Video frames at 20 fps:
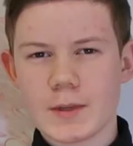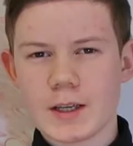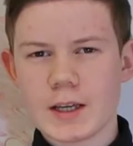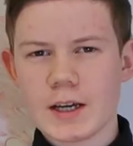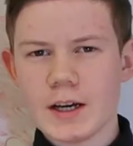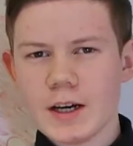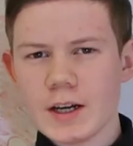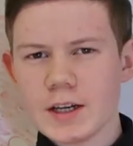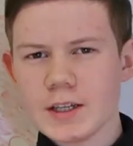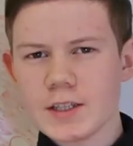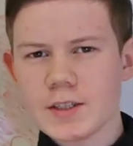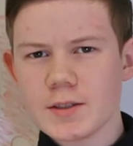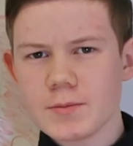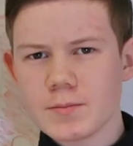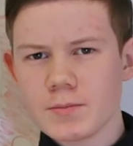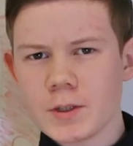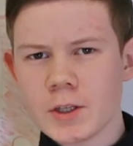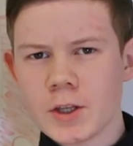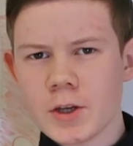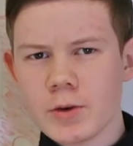Guys,
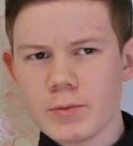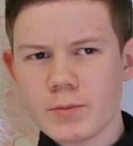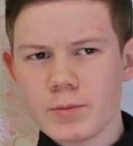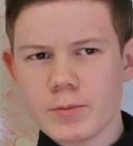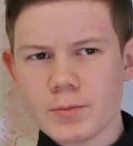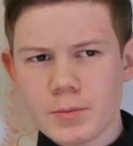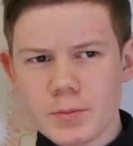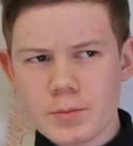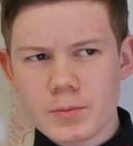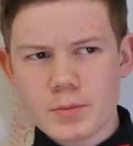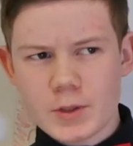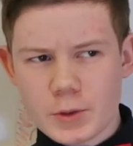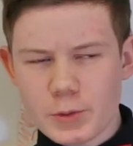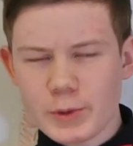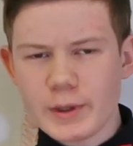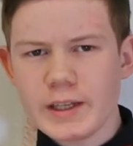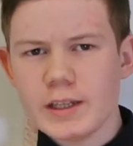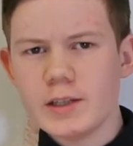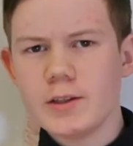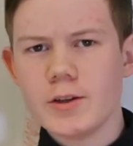you know, the
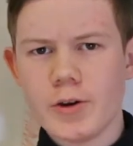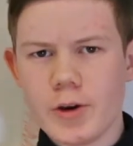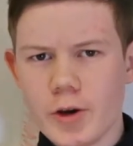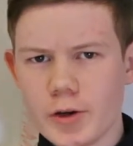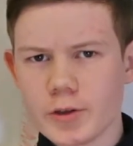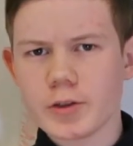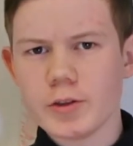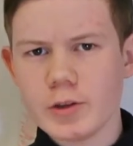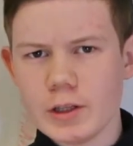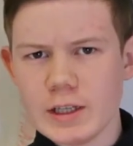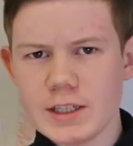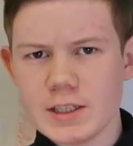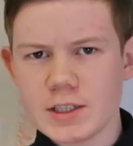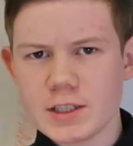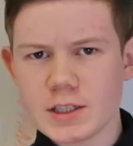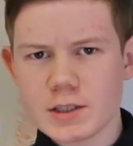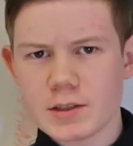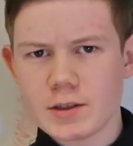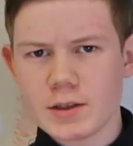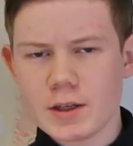real
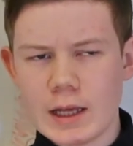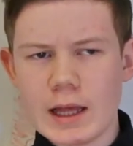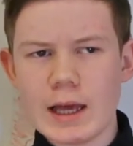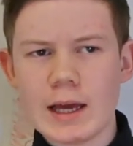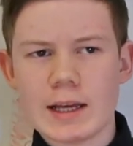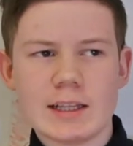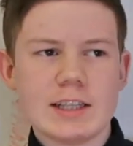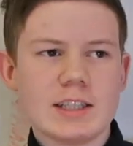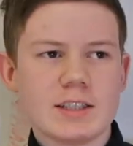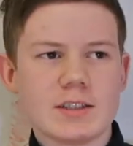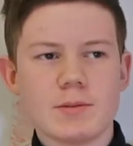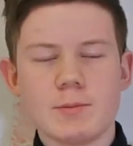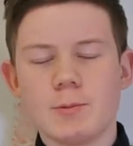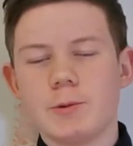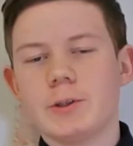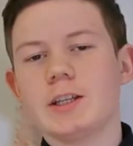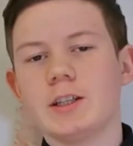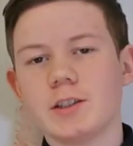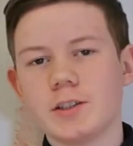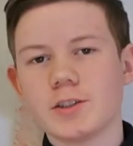Hercules, uh, at least the
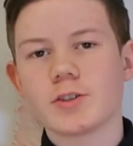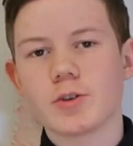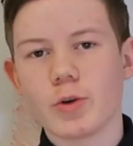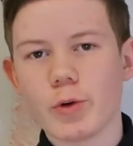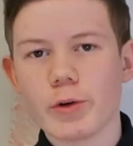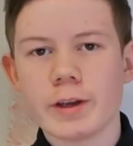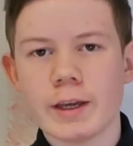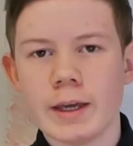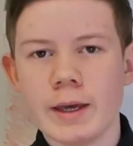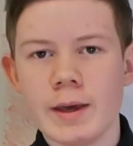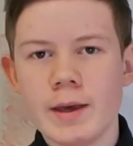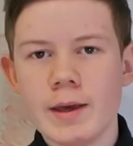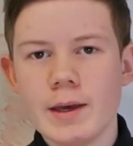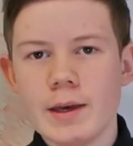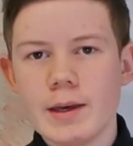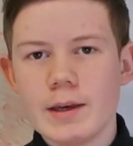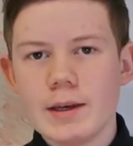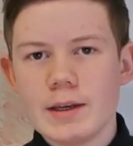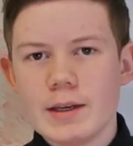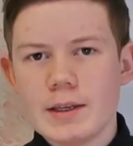real story,
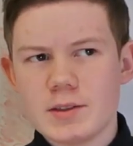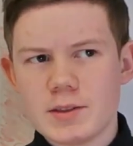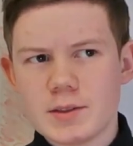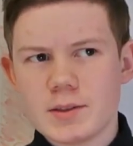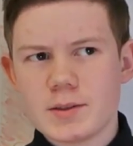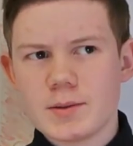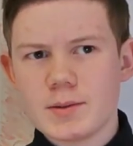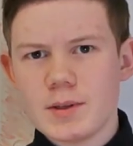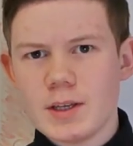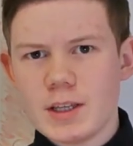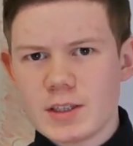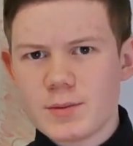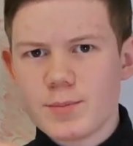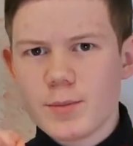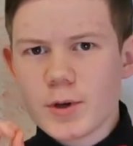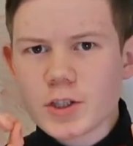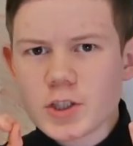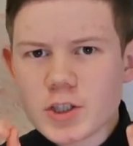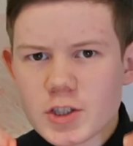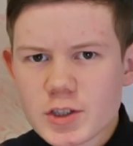it's, it's
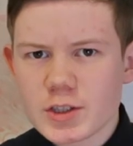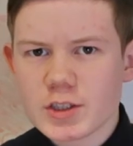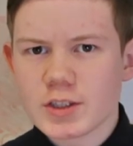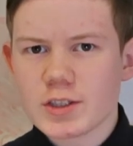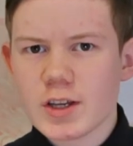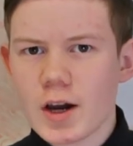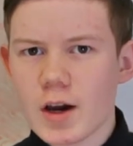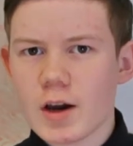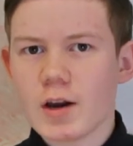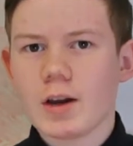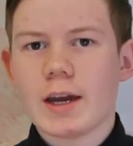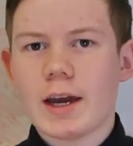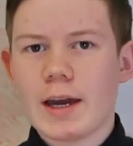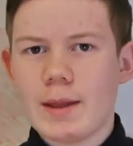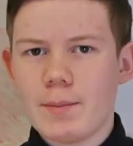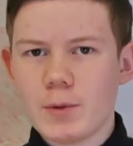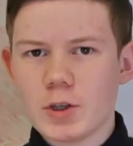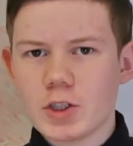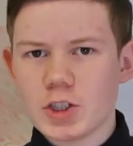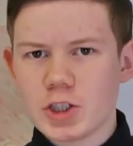much darker
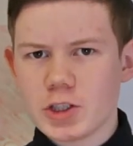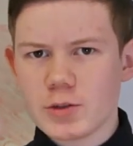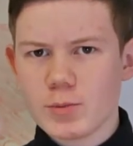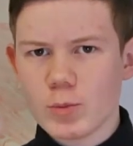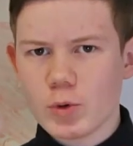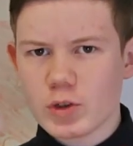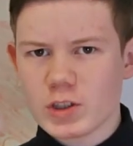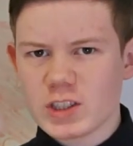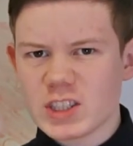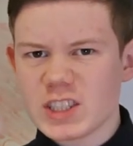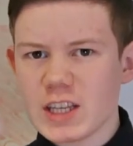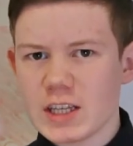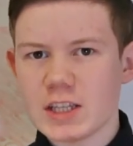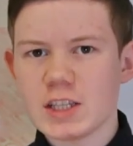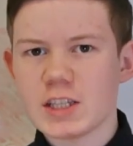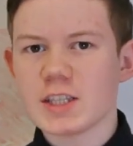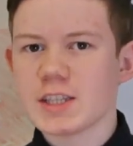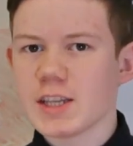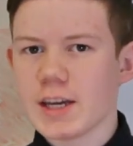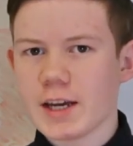and much more
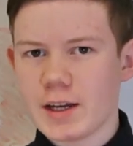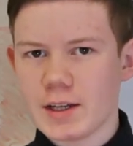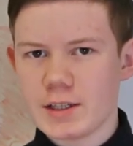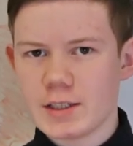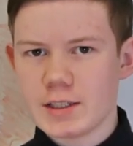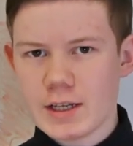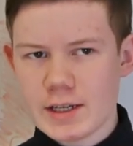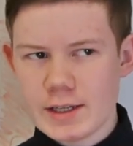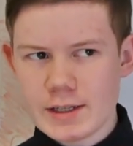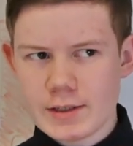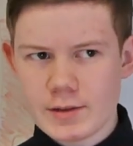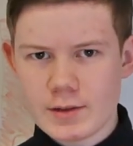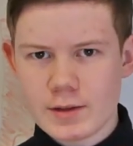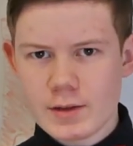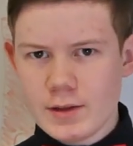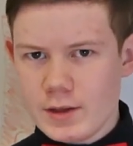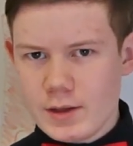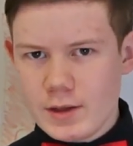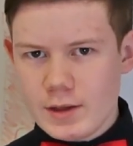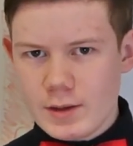sinister than
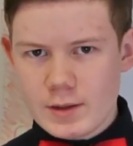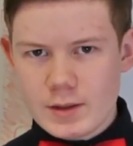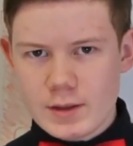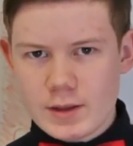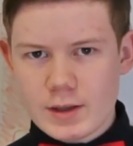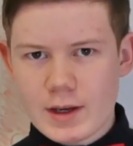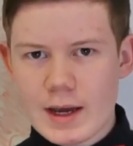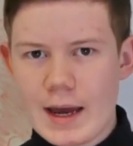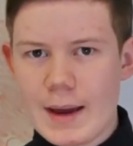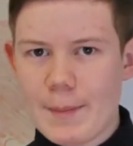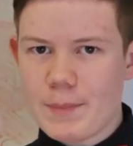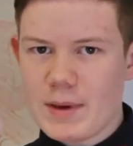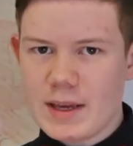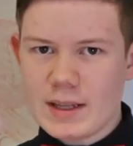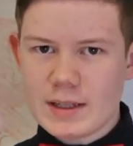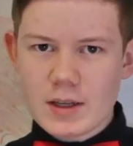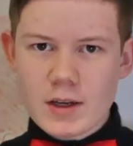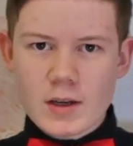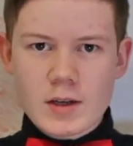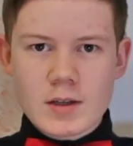the happy
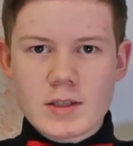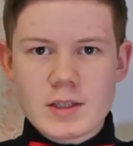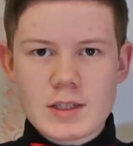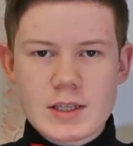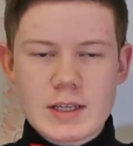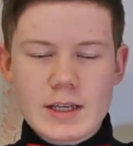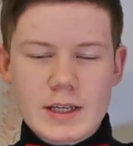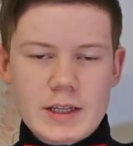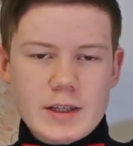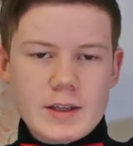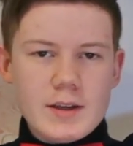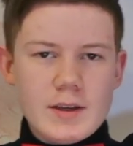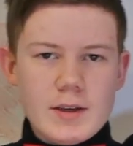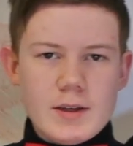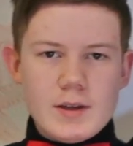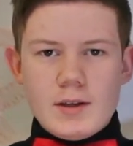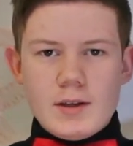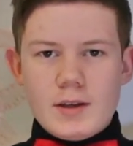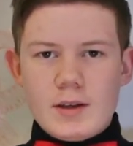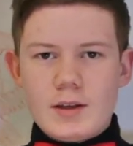dancing and
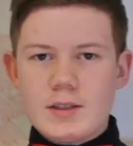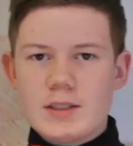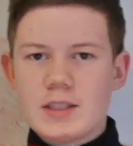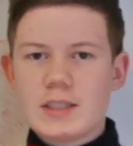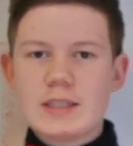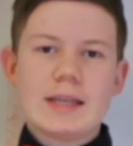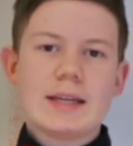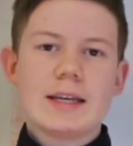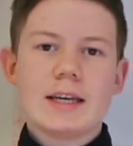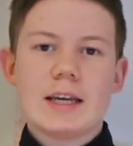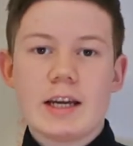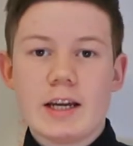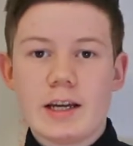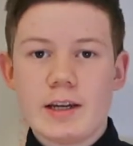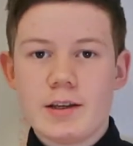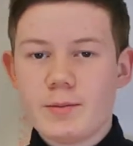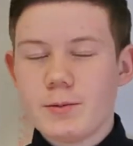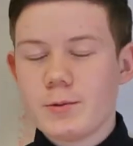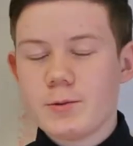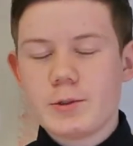uh,
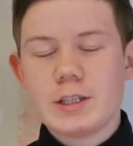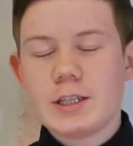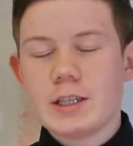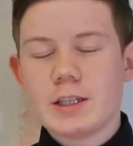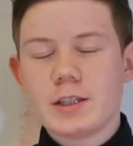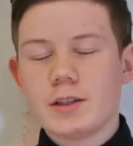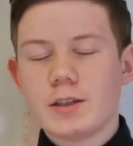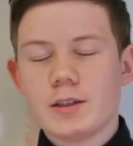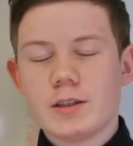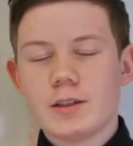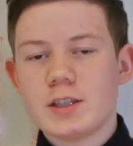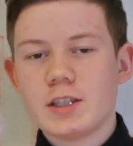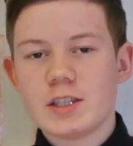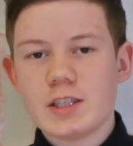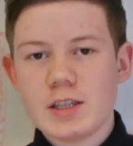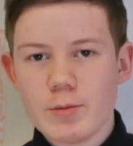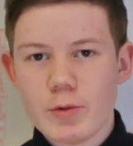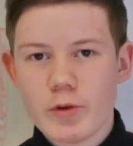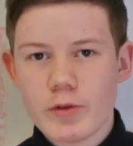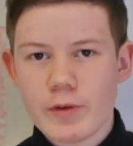singing you know, see in the
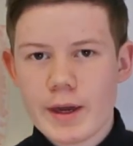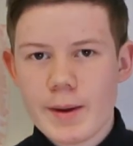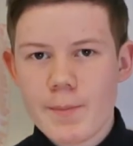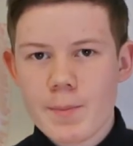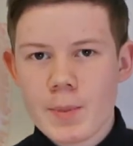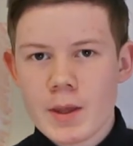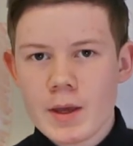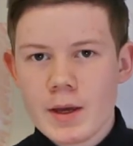Disney movie.